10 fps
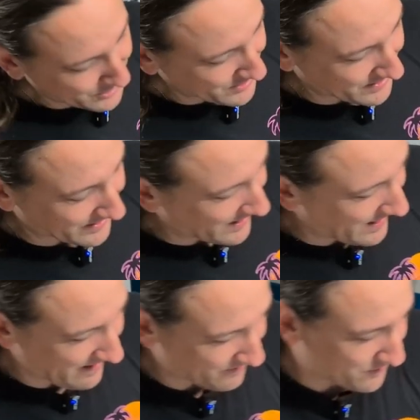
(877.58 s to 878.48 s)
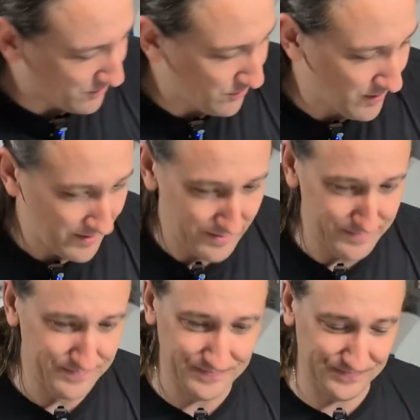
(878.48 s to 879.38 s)
I'm just gonna have
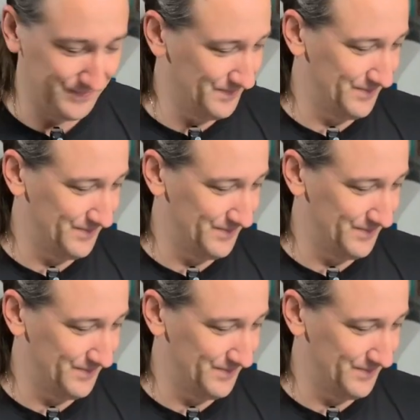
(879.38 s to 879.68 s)
to